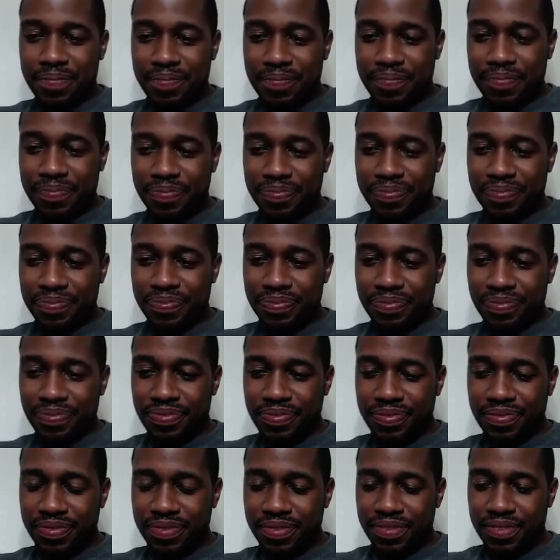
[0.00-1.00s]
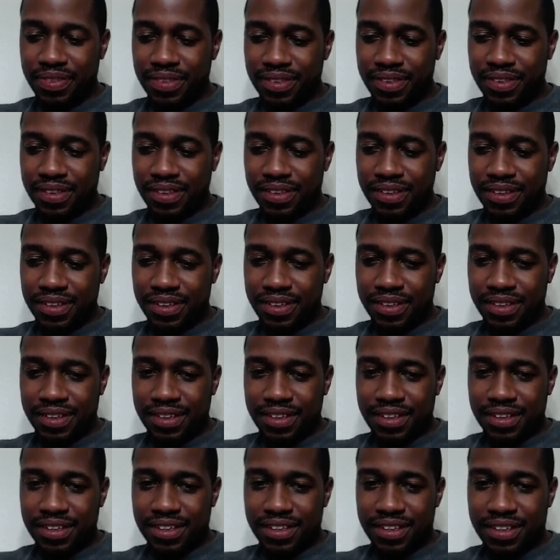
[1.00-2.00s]

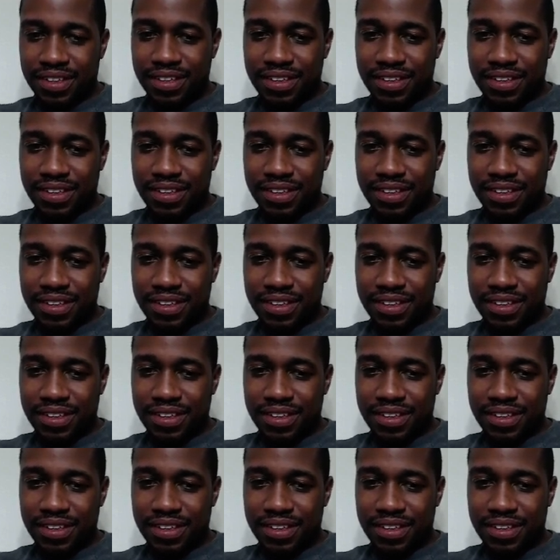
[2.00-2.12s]
(no one is talking)